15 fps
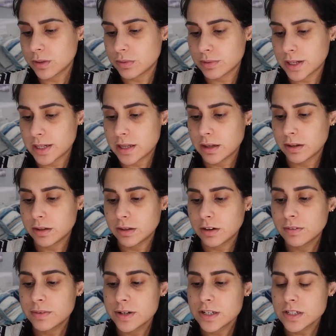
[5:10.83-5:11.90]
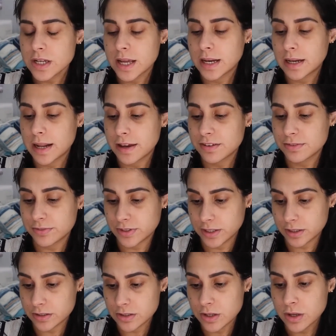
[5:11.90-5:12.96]
radiant coverage and light
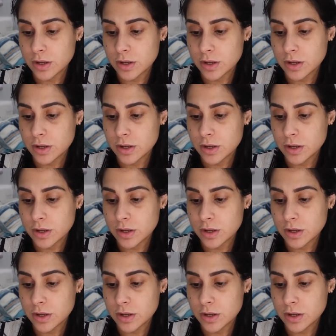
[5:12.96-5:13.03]
finish.